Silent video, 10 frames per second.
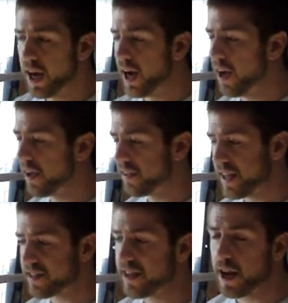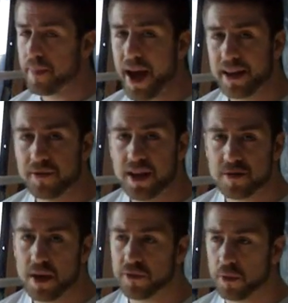that's not a bad
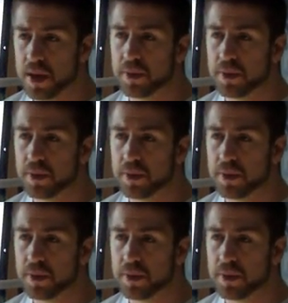investment for